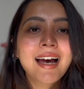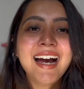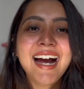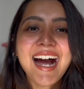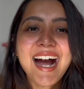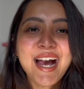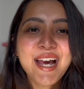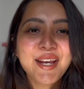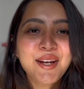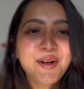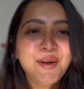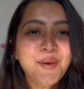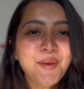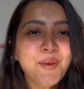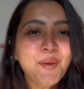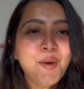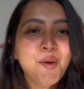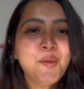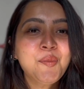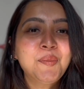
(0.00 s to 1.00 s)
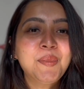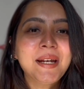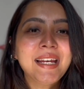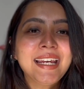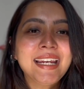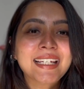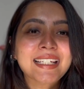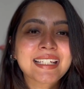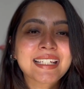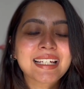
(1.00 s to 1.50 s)
I hope
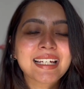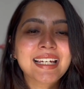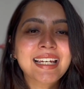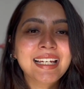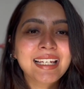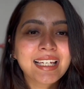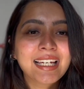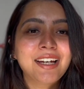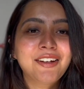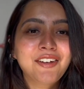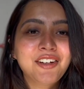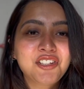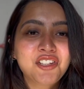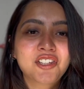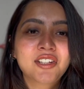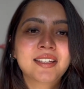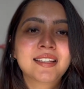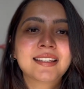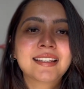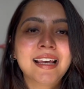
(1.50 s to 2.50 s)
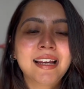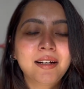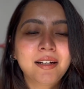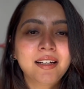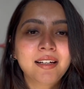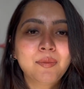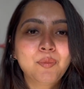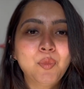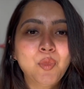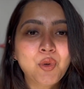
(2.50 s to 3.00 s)
it encourages
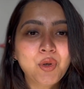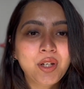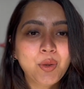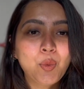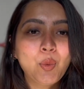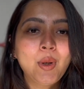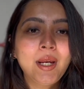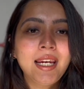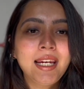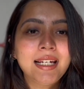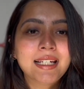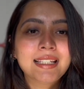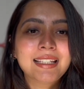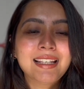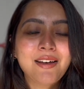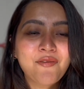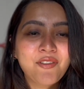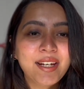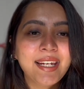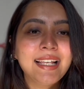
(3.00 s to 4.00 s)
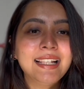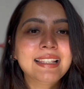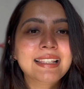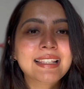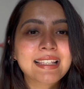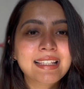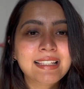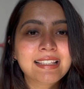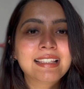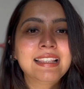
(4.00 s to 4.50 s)
and motivates someone
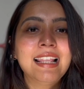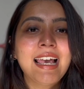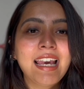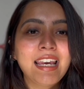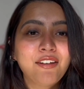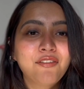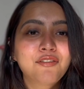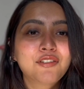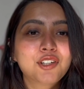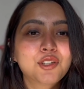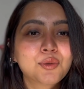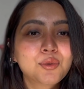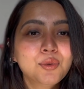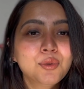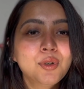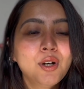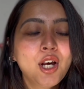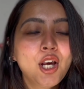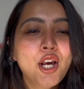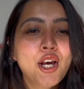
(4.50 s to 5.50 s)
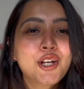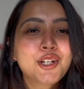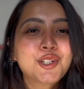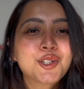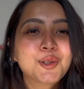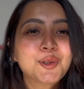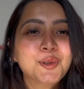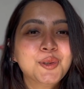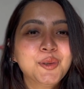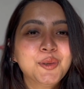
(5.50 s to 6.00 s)
else's life too,
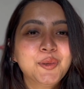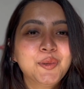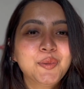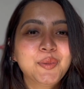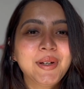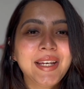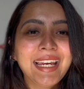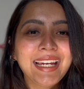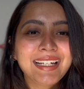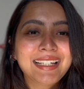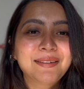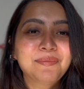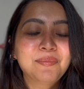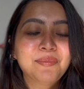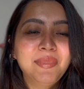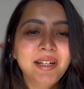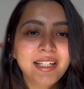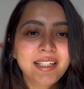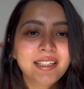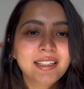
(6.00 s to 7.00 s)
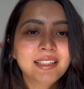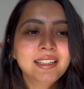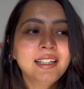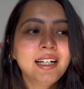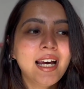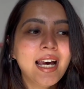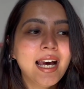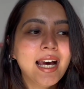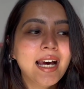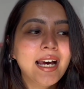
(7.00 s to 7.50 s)
to get better.
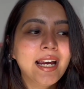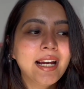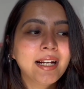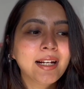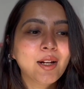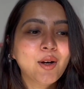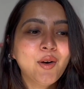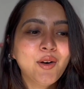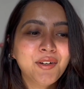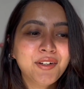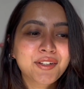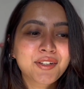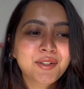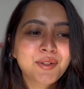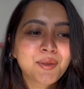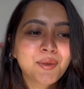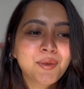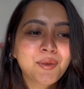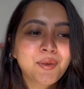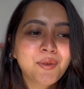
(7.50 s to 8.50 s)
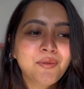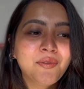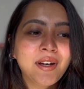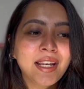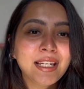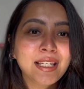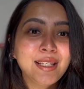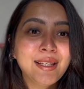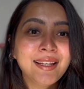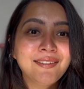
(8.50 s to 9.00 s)
And also,
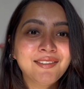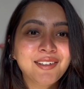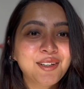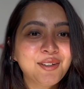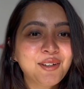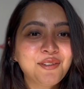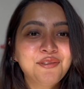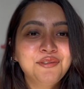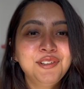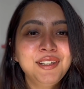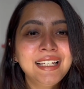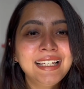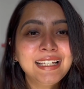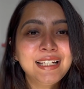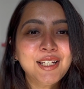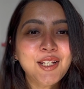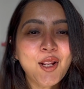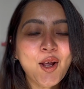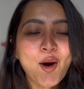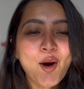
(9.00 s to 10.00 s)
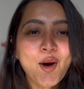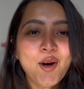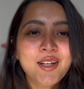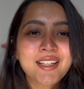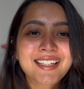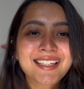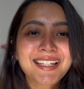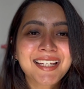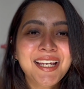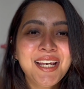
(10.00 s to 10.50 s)
whenever you're feeling
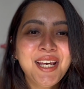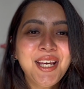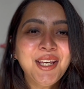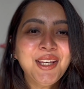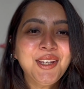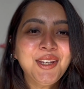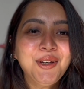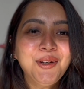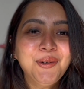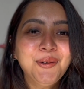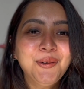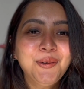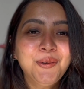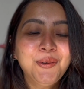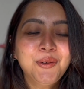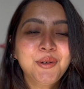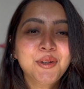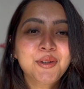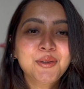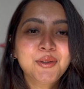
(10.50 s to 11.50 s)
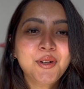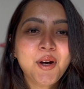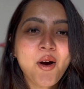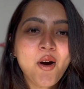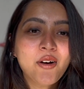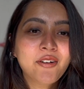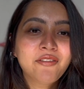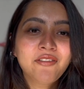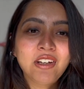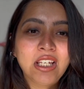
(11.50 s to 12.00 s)
lost, you do
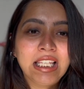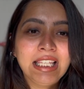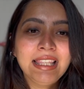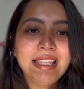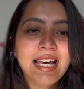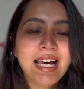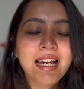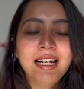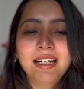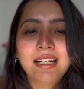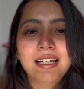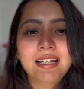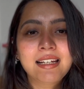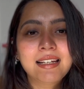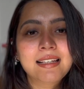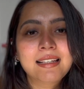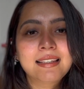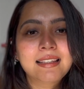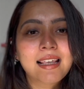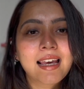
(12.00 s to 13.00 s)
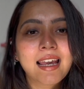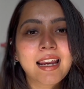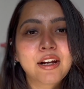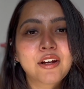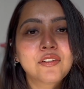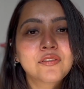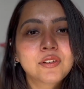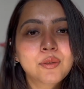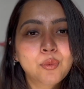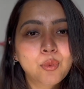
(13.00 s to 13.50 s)
not feel that it is the end
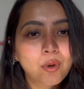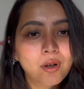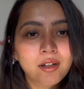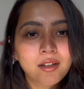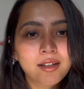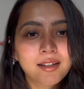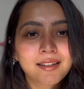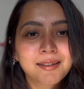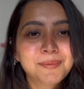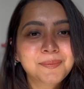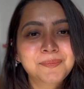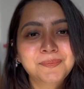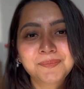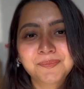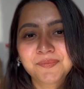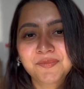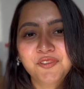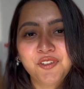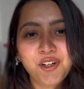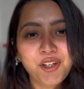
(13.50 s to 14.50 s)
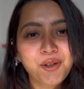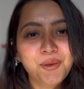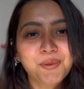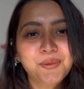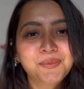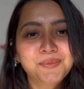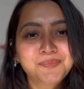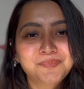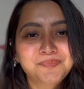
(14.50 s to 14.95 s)
of the world for you.